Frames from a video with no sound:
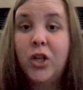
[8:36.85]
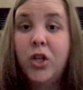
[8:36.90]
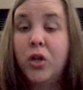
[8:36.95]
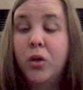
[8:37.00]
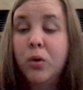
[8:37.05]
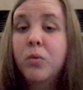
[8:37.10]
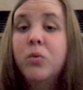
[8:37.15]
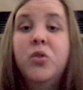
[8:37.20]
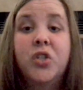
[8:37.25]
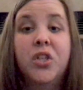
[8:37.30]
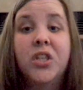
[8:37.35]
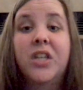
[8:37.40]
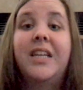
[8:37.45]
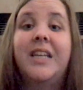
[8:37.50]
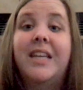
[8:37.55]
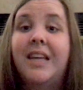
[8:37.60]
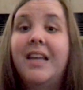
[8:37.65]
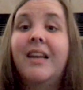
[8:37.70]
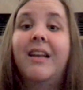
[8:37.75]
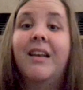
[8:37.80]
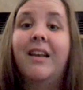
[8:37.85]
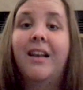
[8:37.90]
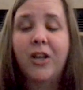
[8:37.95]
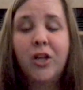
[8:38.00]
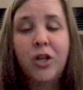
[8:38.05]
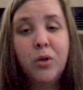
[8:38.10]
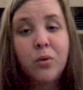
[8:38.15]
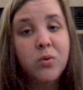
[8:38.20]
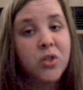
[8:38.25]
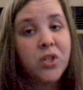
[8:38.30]
hugely needed and
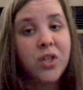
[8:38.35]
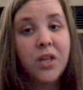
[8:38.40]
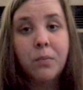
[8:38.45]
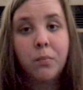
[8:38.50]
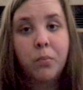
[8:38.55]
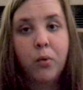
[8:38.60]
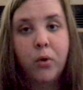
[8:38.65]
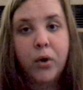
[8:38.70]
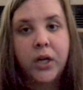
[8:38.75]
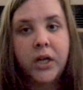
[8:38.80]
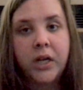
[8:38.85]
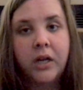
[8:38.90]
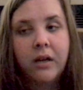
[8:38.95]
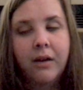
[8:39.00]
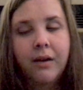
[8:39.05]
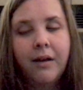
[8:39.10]
hugely important.